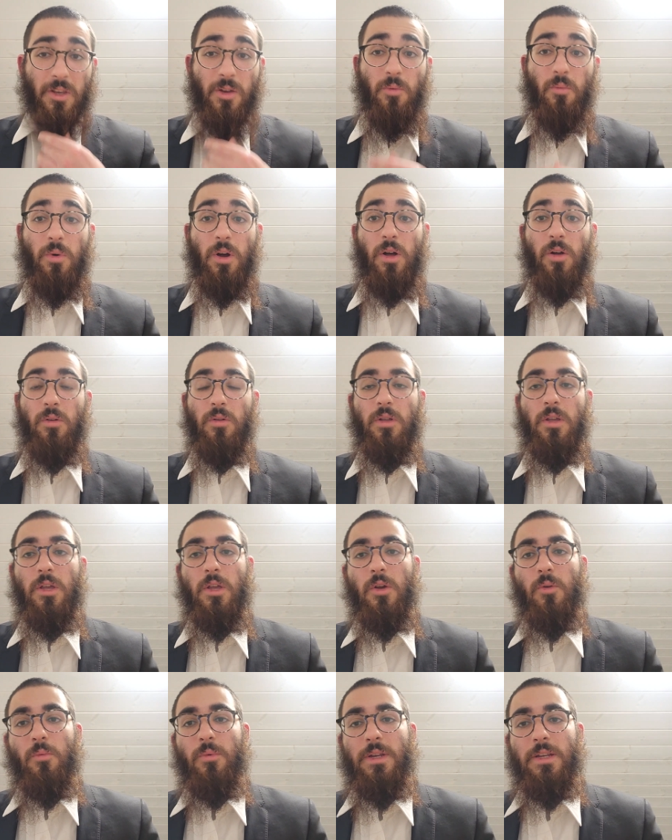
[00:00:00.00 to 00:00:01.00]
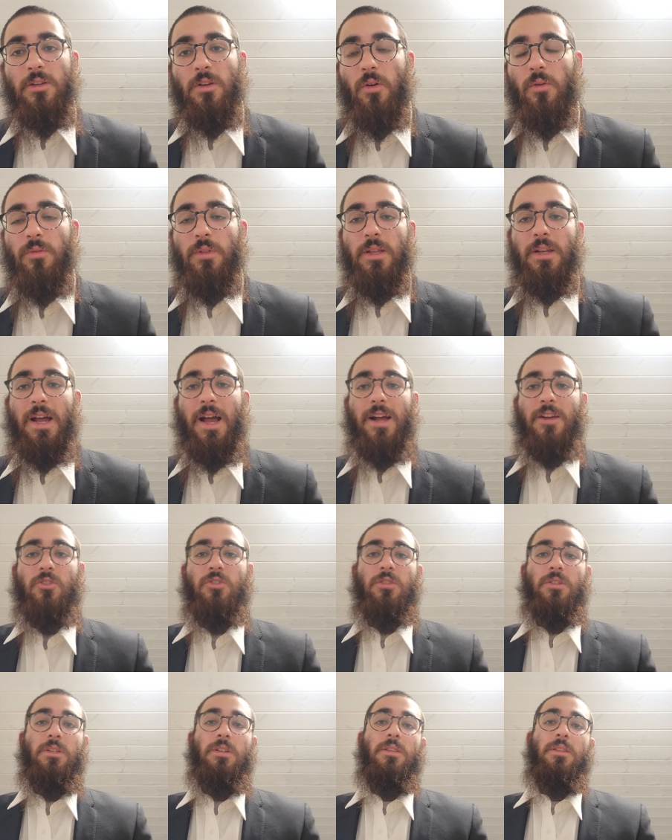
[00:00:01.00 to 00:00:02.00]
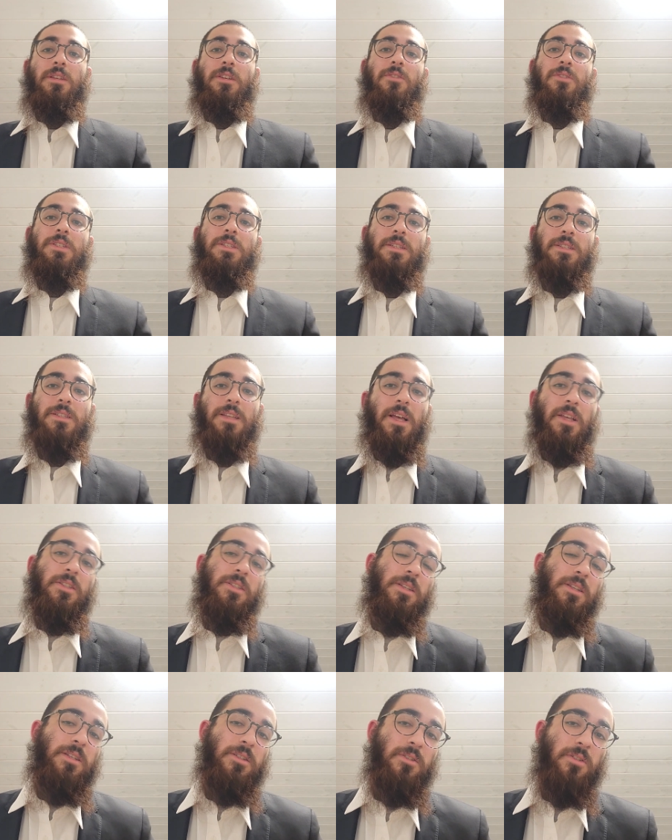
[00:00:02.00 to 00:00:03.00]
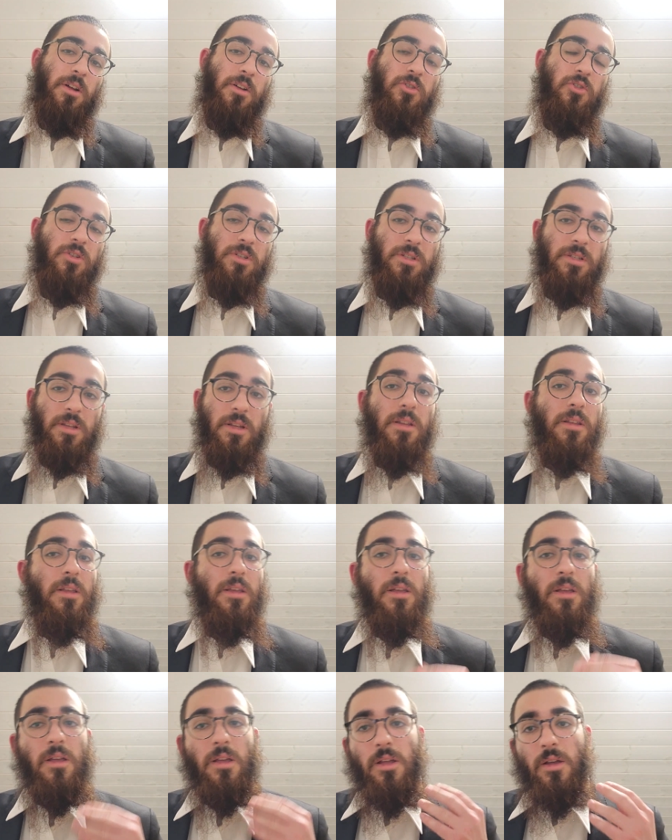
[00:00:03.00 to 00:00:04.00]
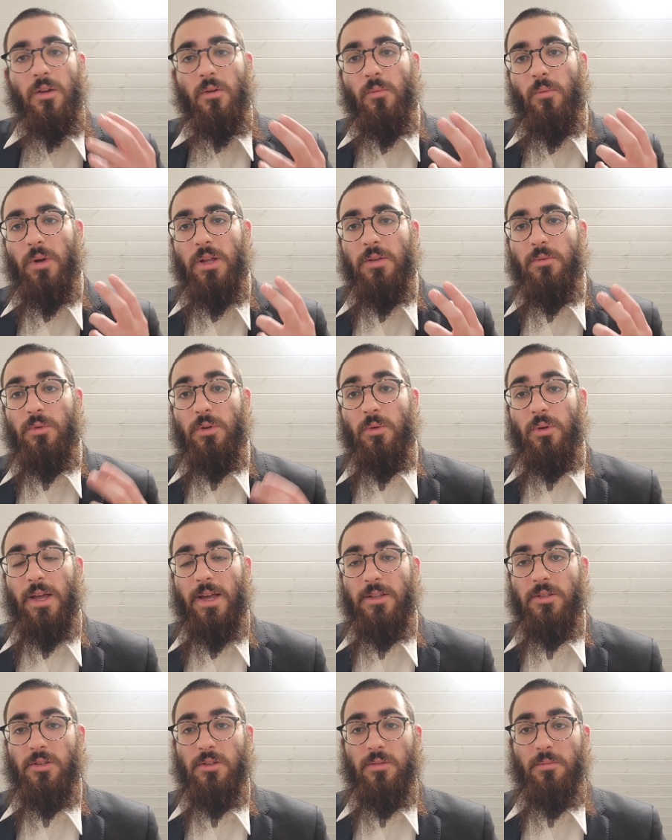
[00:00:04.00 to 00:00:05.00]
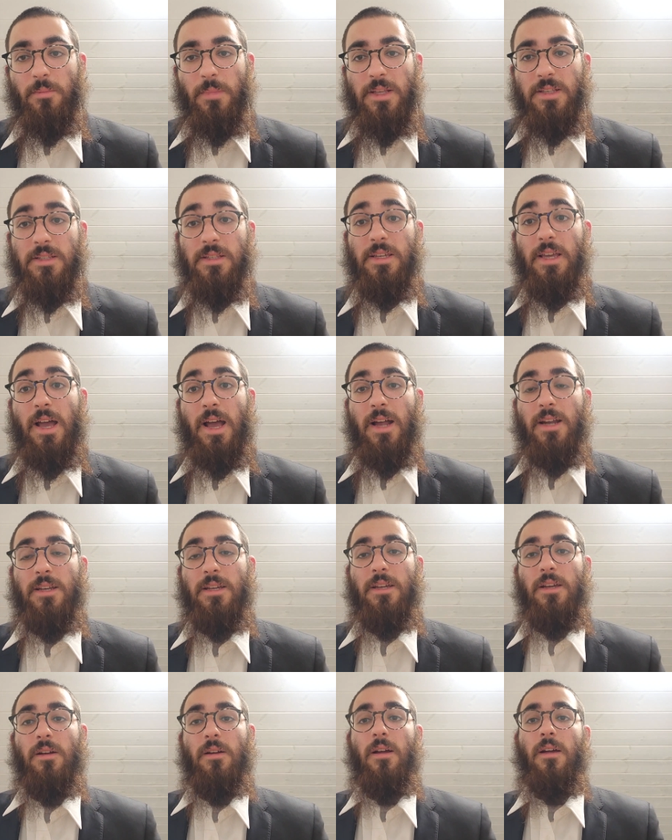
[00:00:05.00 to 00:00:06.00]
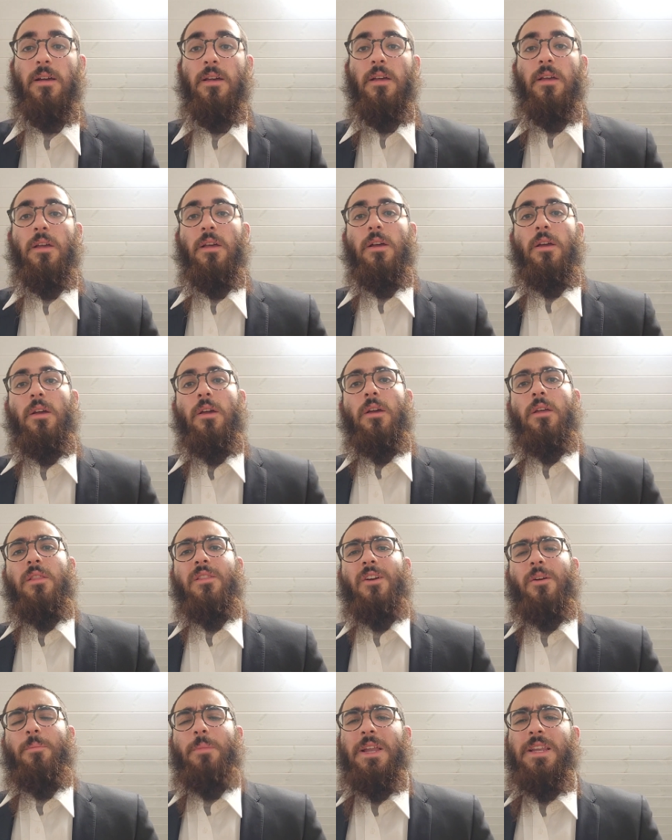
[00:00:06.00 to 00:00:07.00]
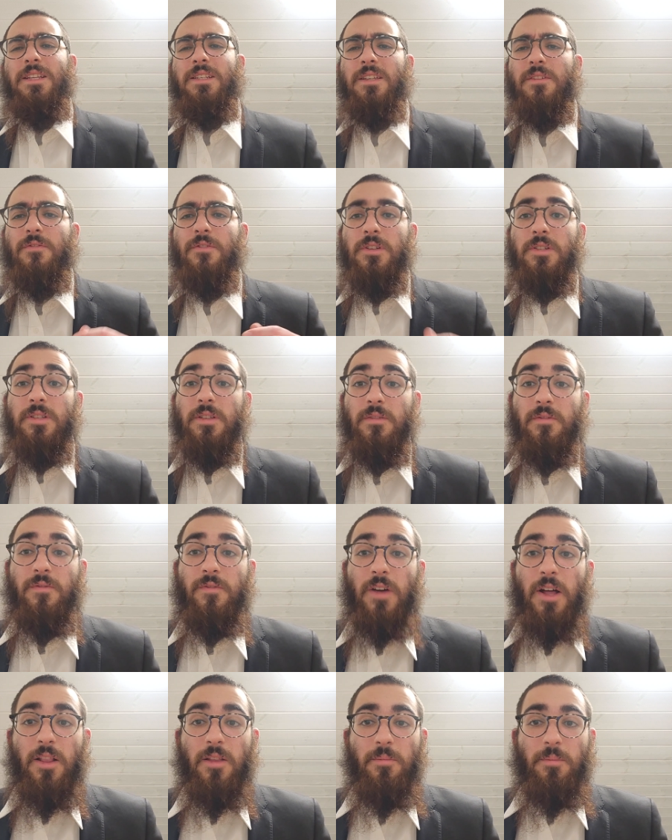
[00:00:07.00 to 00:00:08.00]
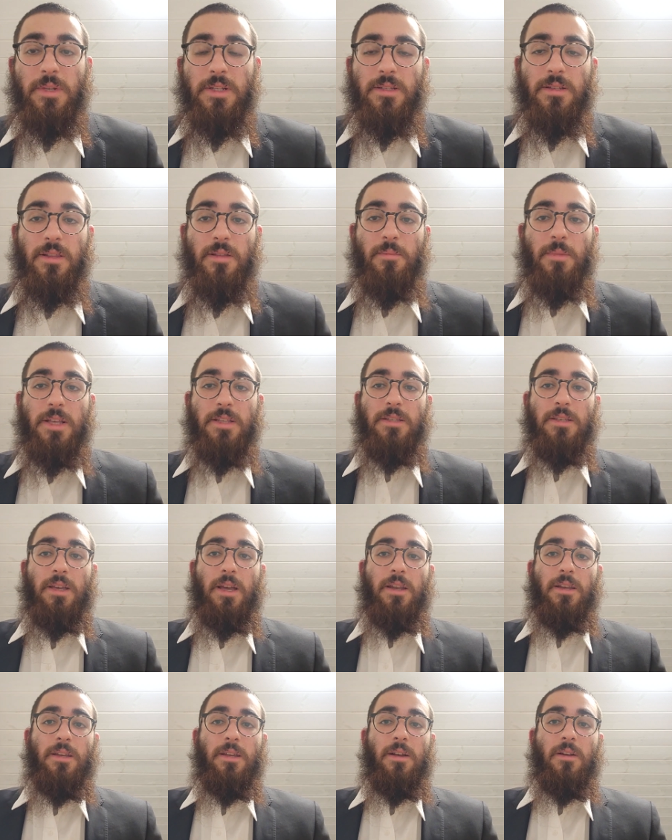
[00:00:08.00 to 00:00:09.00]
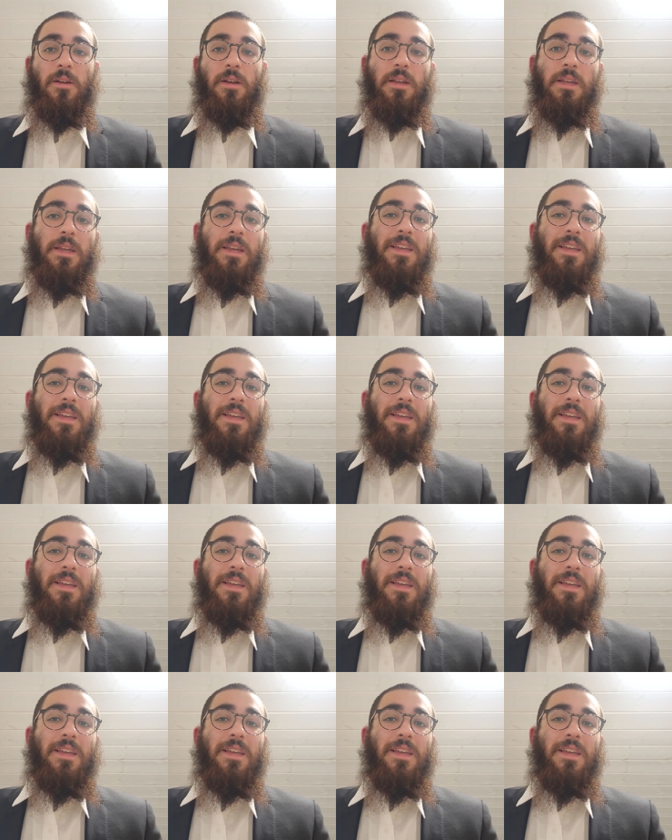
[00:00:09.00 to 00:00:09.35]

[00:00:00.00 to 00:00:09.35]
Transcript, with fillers: Well, we know that actually the year 6000 is not just when we will enter the Messianic era, there are many different developments to the Messianic era.